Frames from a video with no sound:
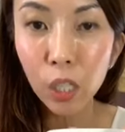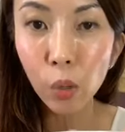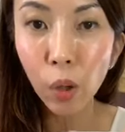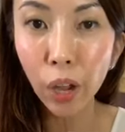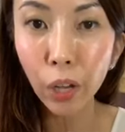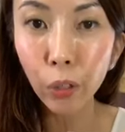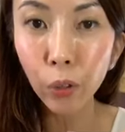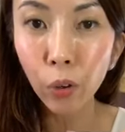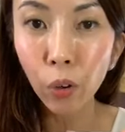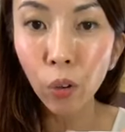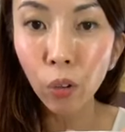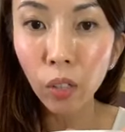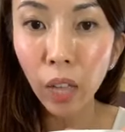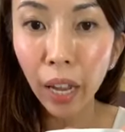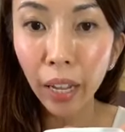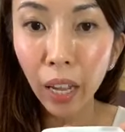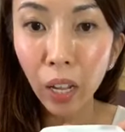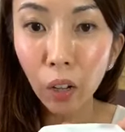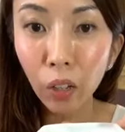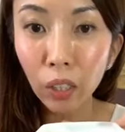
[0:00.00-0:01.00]
so I know
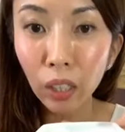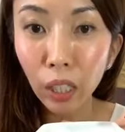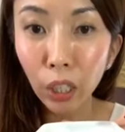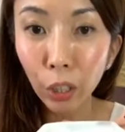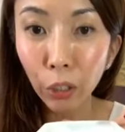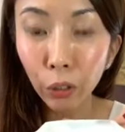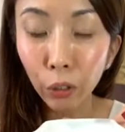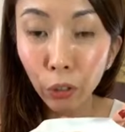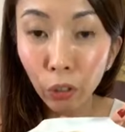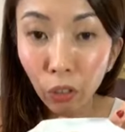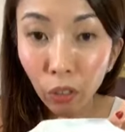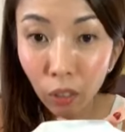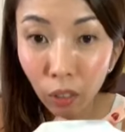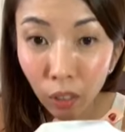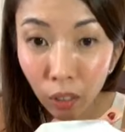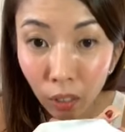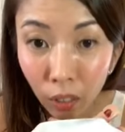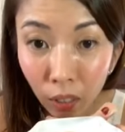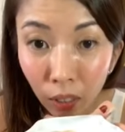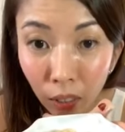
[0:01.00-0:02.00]
I can continue.
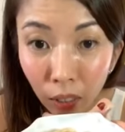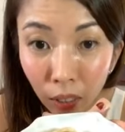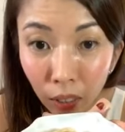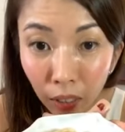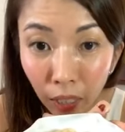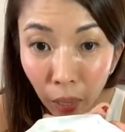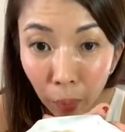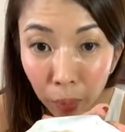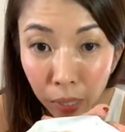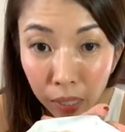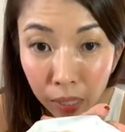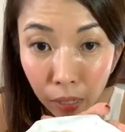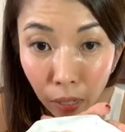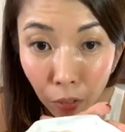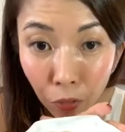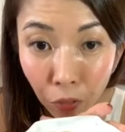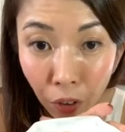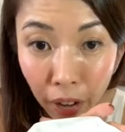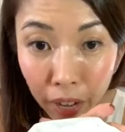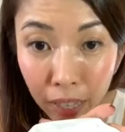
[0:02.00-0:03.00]
Can we
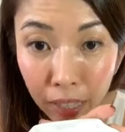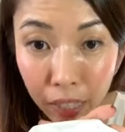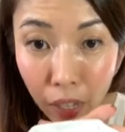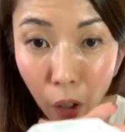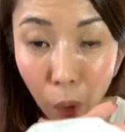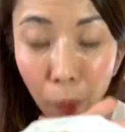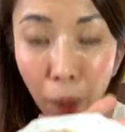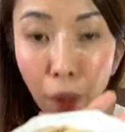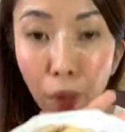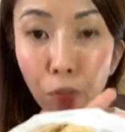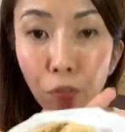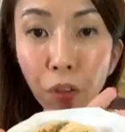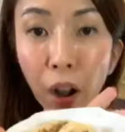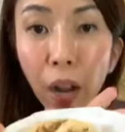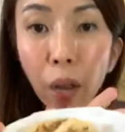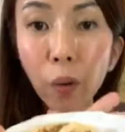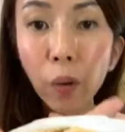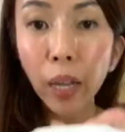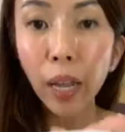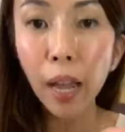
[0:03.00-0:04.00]
stir fry instead of pan
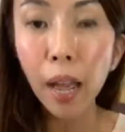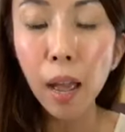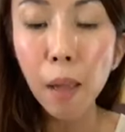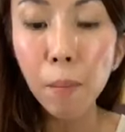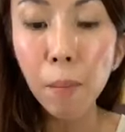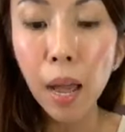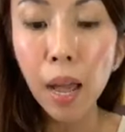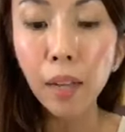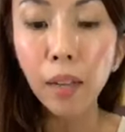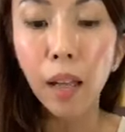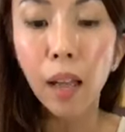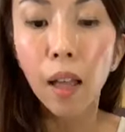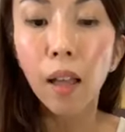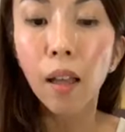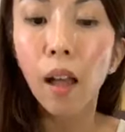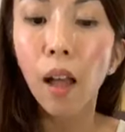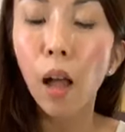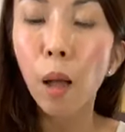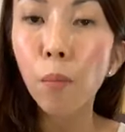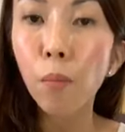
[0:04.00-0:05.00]
fry? Okay, hi Mark.
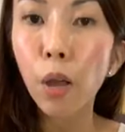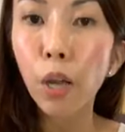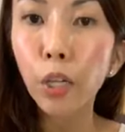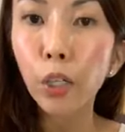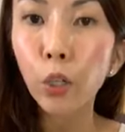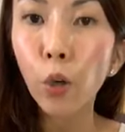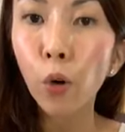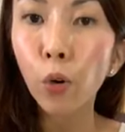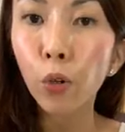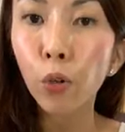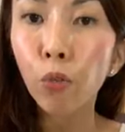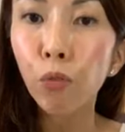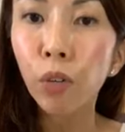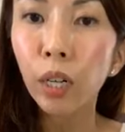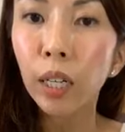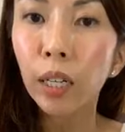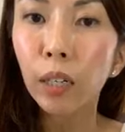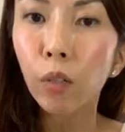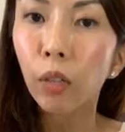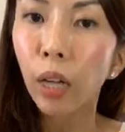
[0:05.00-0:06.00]
No, you
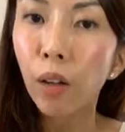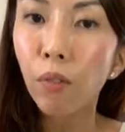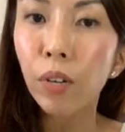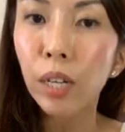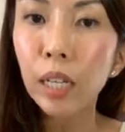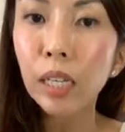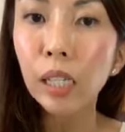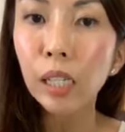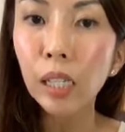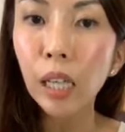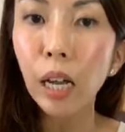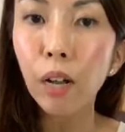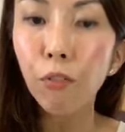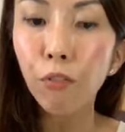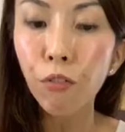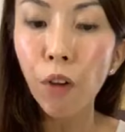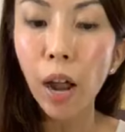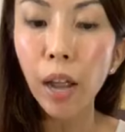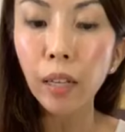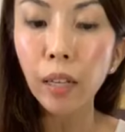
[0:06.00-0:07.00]
can't really stir
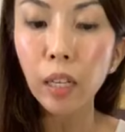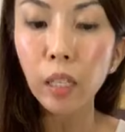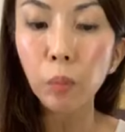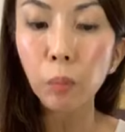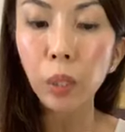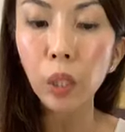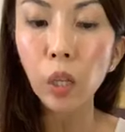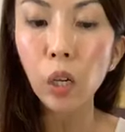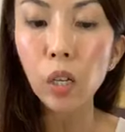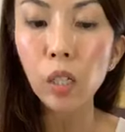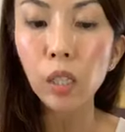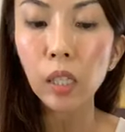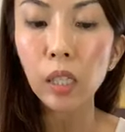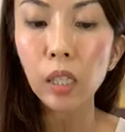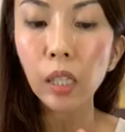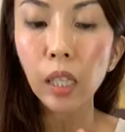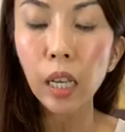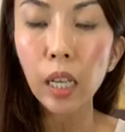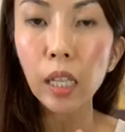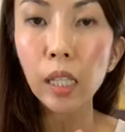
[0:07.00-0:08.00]
fry these because the
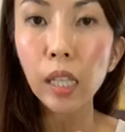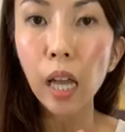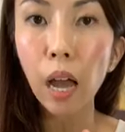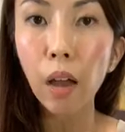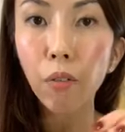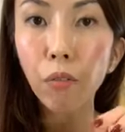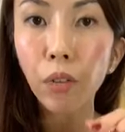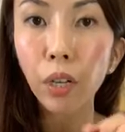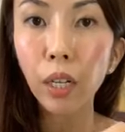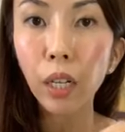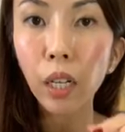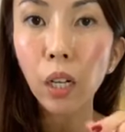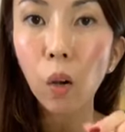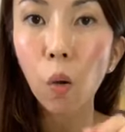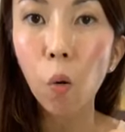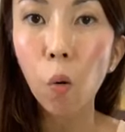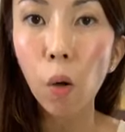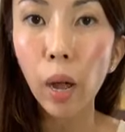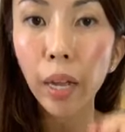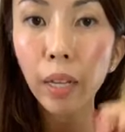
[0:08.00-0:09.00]
skins are really
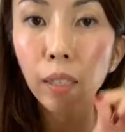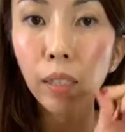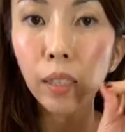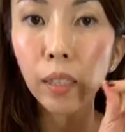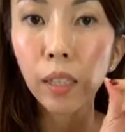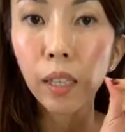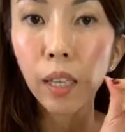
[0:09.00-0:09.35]
quite